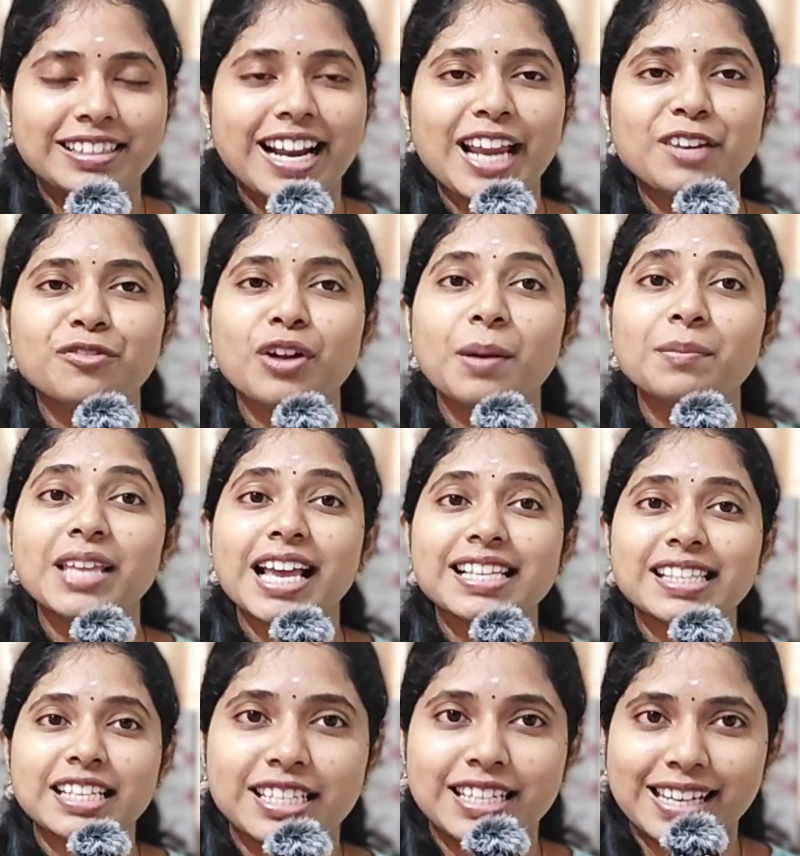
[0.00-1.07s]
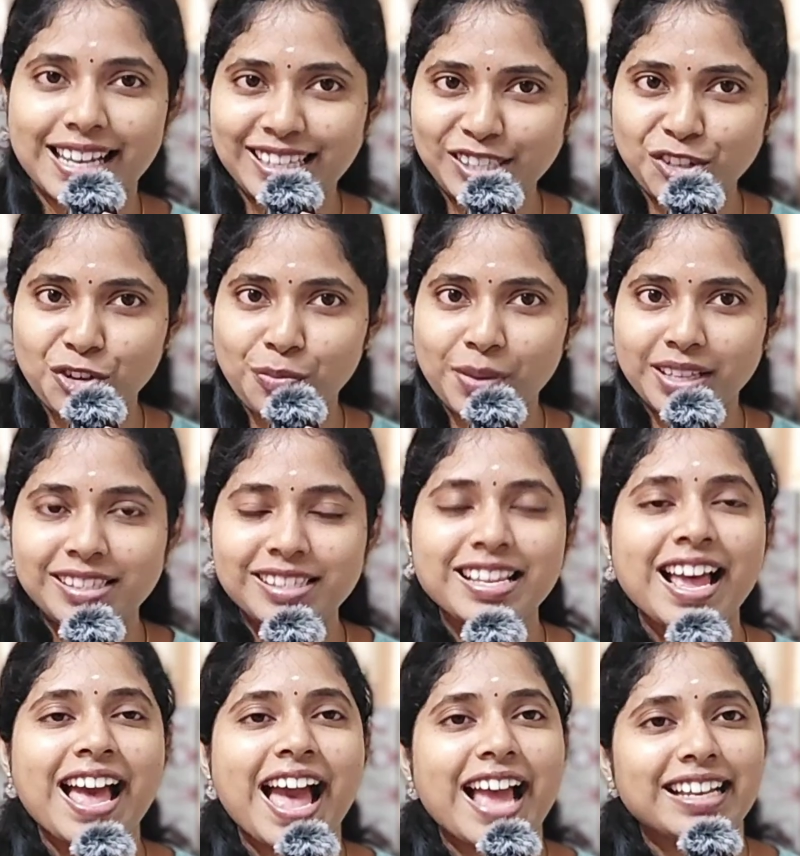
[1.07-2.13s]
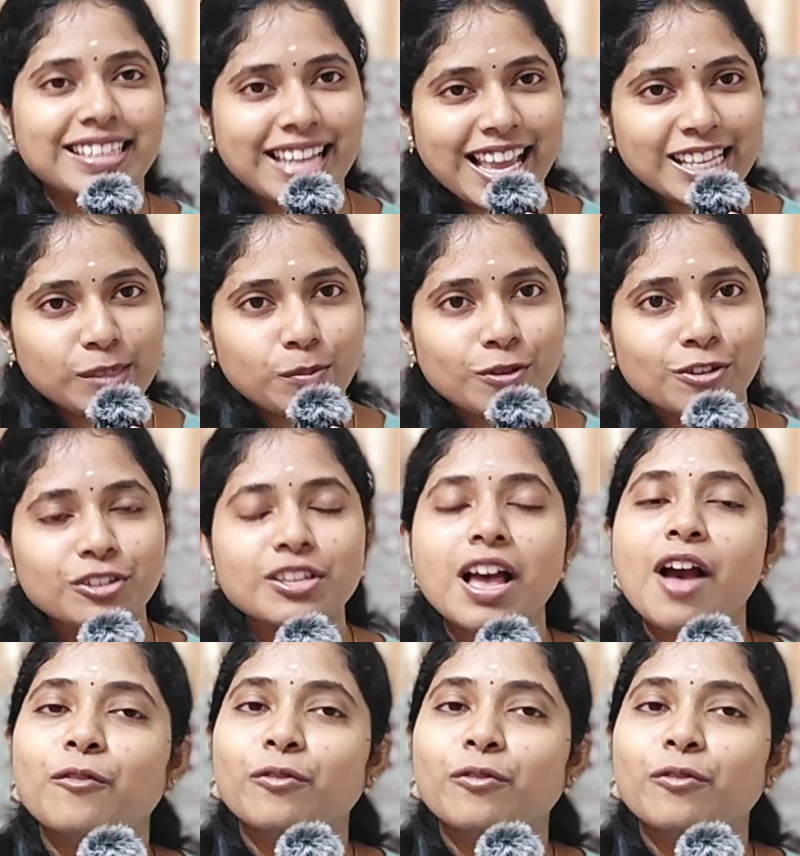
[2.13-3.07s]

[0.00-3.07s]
right from the essential instruments and textbooks,